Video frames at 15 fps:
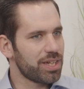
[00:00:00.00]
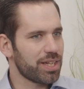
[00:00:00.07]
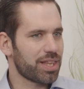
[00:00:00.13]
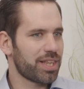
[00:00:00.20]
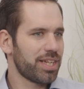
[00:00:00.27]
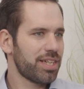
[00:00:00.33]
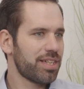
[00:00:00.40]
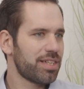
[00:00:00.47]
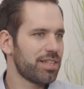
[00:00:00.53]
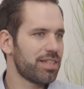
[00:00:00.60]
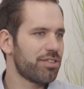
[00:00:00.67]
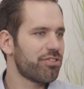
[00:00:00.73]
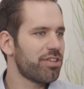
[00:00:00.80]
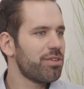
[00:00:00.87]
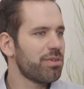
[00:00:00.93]
I think
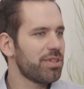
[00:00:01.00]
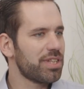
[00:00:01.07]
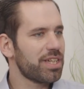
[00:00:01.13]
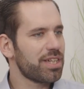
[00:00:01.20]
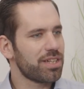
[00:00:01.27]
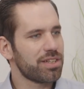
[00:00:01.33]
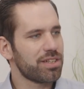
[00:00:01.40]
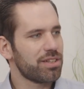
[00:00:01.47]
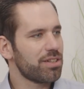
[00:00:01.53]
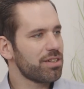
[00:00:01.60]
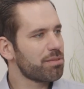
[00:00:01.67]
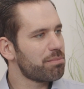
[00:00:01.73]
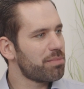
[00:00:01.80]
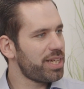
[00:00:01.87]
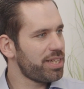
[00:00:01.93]
in general there are
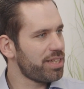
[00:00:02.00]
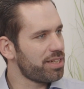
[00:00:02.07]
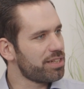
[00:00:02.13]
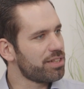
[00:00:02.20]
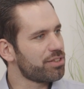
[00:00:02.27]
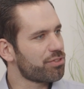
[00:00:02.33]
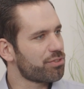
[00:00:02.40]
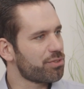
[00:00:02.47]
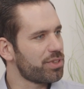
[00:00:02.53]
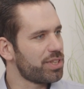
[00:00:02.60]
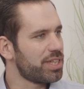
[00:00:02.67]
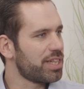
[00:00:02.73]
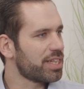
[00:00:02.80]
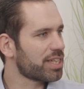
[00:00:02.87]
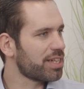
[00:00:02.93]
not many
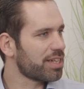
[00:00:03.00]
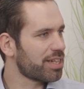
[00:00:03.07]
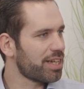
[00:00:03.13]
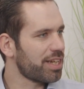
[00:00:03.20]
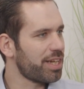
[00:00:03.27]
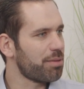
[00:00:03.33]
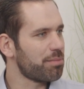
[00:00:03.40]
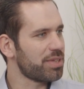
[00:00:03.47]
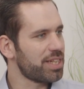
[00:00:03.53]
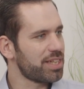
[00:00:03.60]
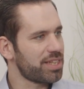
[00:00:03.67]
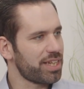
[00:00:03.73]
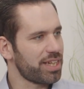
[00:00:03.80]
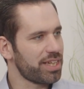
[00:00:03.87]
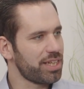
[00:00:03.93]
industries that can claim
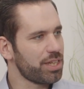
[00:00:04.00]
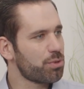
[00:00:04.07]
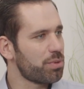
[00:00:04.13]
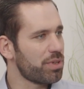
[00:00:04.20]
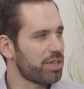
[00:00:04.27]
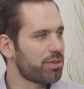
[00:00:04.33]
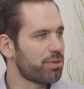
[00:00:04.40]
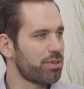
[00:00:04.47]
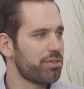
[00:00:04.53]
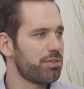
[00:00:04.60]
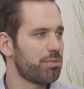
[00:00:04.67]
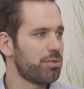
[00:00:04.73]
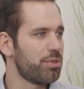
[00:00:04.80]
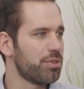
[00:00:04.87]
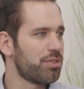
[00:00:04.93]
that they equally
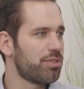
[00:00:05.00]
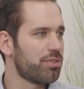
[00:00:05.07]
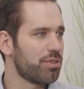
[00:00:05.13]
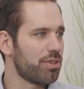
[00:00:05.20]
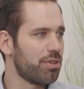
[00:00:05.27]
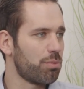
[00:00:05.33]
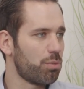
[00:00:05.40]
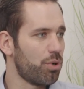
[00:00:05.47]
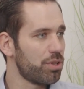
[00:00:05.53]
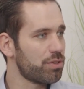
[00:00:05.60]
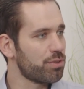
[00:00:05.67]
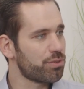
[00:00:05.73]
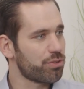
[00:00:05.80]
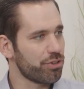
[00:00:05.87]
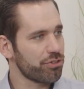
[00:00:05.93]
contribute to the world
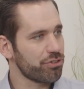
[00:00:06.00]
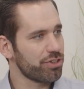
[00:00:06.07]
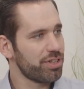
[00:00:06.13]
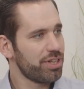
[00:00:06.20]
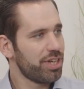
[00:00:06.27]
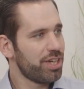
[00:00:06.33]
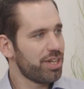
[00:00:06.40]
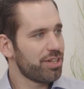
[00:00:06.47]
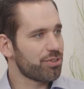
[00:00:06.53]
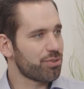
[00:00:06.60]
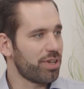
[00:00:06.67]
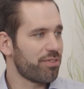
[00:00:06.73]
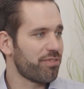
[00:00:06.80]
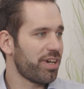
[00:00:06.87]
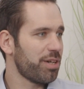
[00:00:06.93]
nutrition, to
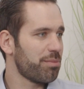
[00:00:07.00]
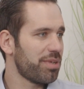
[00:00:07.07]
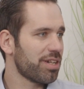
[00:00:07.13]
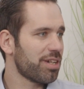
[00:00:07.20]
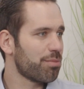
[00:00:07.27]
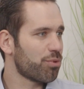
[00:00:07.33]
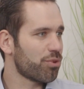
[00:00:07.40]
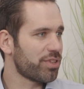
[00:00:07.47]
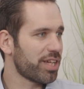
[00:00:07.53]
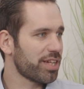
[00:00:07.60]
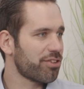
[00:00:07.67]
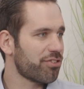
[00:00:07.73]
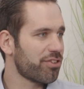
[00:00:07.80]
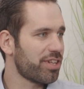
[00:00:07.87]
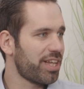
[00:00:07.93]
environmental
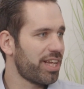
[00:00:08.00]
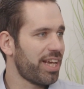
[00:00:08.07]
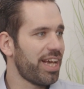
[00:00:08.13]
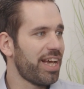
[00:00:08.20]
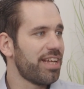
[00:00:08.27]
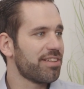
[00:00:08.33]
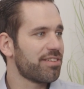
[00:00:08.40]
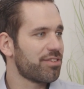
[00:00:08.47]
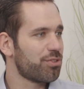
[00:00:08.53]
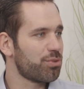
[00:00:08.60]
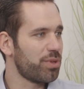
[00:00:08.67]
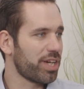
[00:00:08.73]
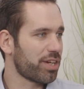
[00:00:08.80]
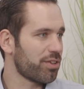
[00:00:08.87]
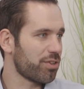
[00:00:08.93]
protection and
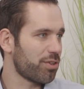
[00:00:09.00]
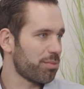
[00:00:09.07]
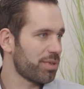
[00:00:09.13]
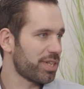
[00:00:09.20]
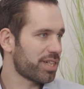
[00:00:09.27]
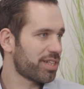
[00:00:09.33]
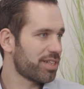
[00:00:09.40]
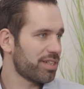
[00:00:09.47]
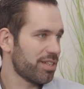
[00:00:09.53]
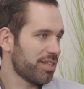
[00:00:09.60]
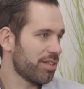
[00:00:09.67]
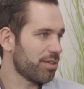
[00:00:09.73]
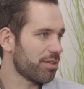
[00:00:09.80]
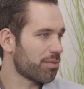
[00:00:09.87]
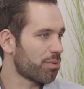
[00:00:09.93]
to economic
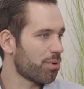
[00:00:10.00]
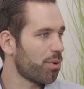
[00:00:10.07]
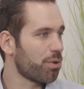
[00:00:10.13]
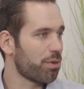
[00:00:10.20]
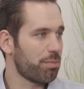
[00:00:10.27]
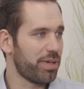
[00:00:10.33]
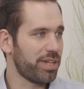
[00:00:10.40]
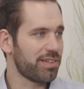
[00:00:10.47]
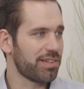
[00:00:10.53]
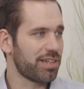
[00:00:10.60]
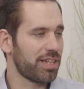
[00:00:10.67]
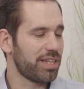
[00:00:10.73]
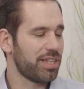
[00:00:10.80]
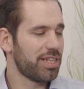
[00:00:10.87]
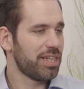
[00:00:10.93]
uh, growth
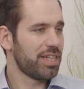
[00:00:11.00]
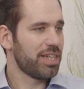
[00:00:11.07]
basically.